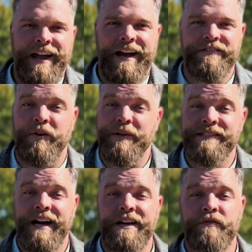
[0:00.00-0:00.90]
As always,
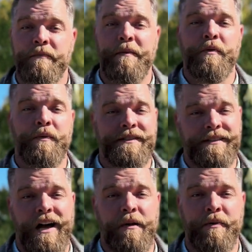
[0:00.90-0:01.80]
guys, remember with
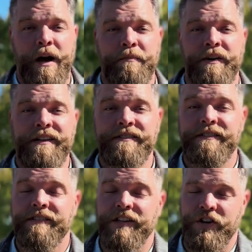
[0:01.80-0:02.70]
Delisle
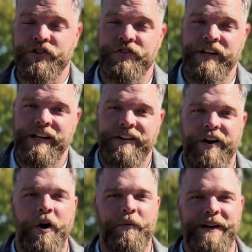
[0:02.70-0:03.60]
Properties, luxury
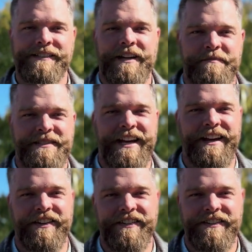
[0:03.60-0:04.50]
always comes
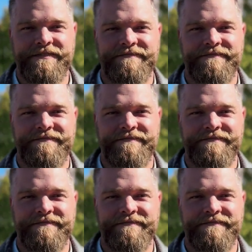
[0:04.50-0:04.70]
standard.